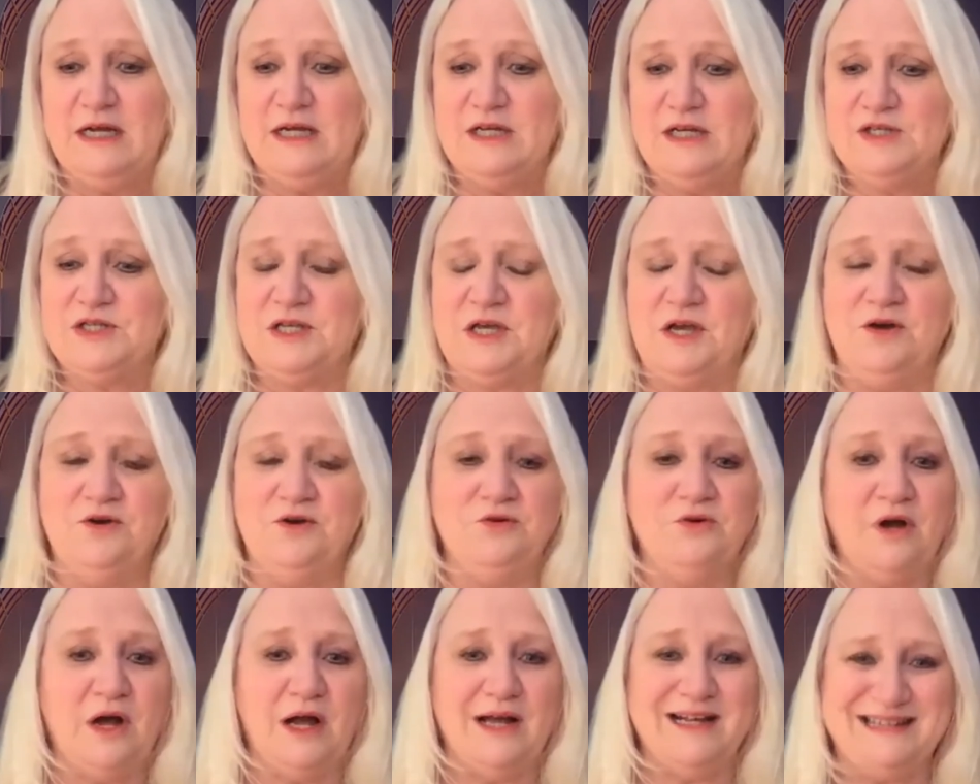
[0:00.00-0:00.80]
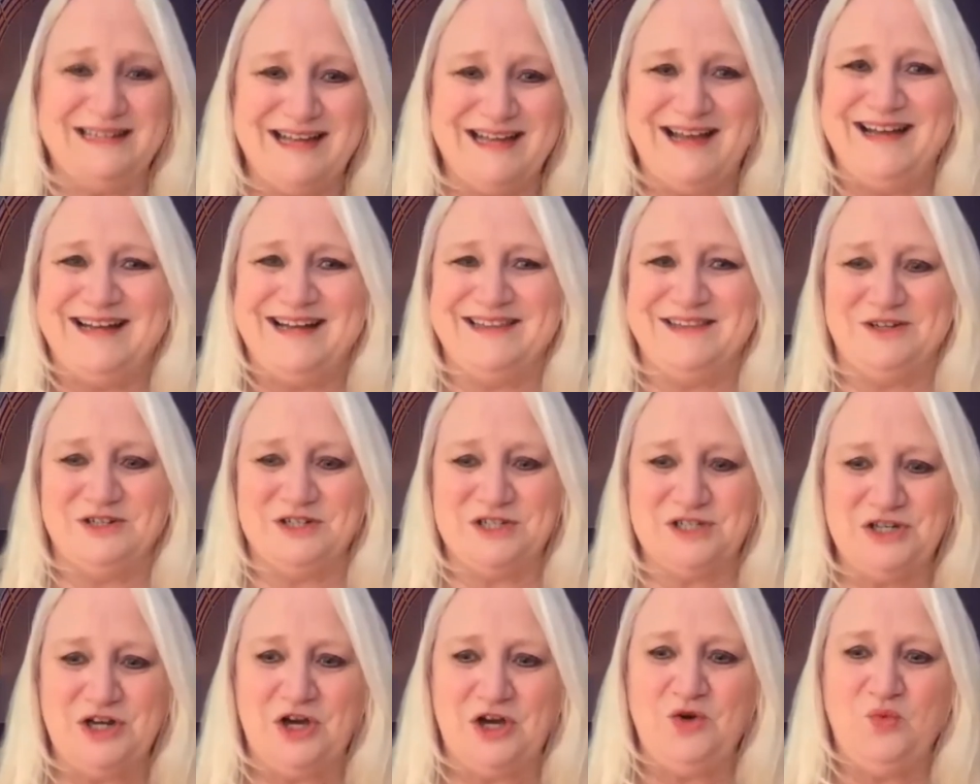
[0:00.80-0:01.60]
So again,
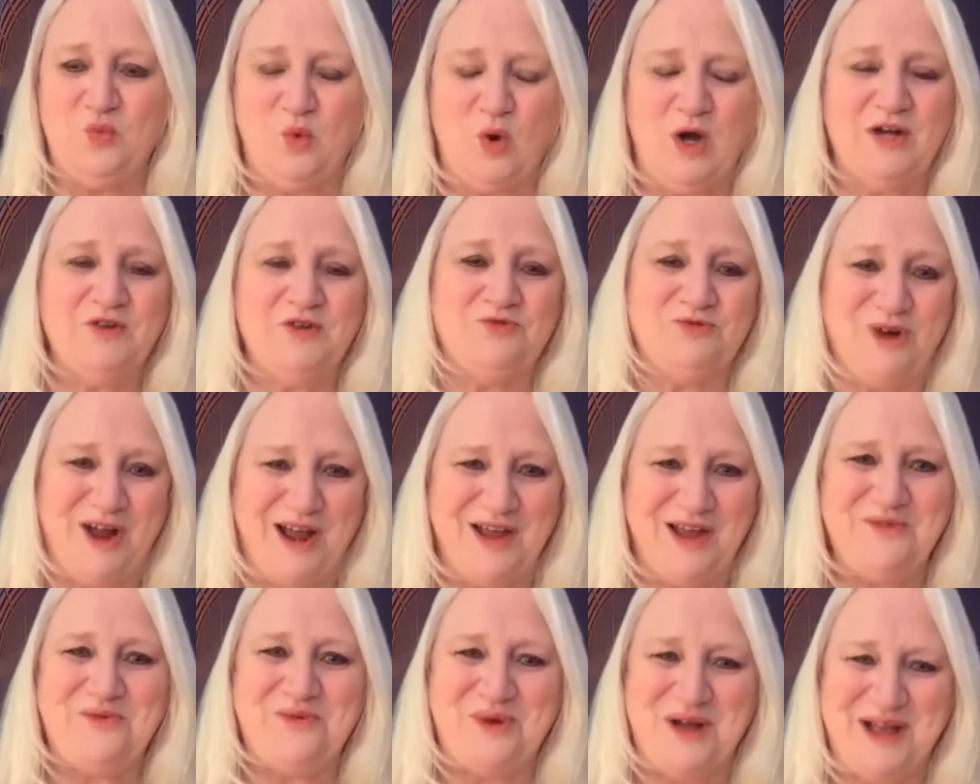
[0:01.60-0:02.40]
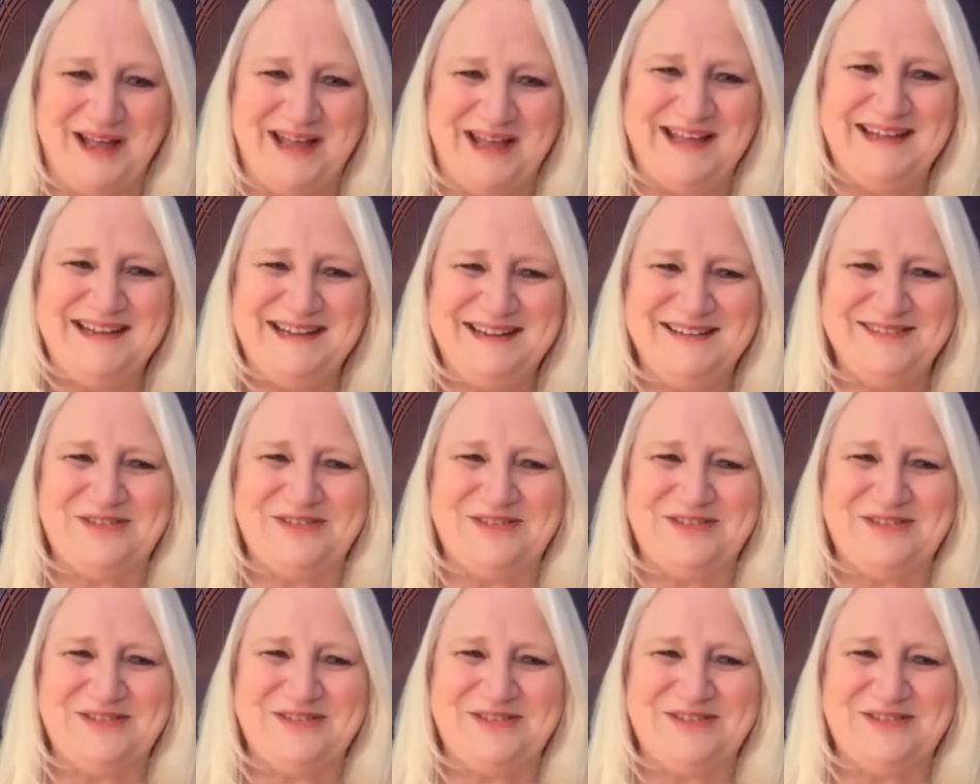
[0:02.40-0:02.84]
there's no one right way.